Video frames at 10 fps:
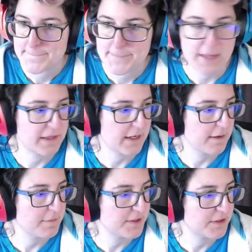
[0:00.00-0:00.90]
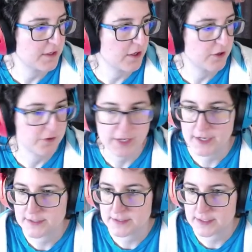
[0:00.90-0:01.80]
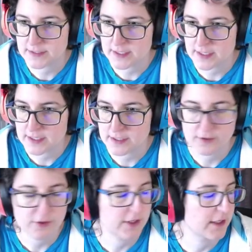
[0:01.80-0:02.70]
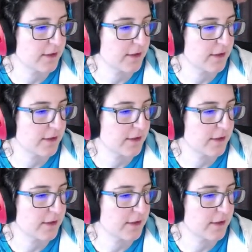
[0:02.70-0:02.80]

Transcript: I think I missed. Oh no, I did get Danny. Okay.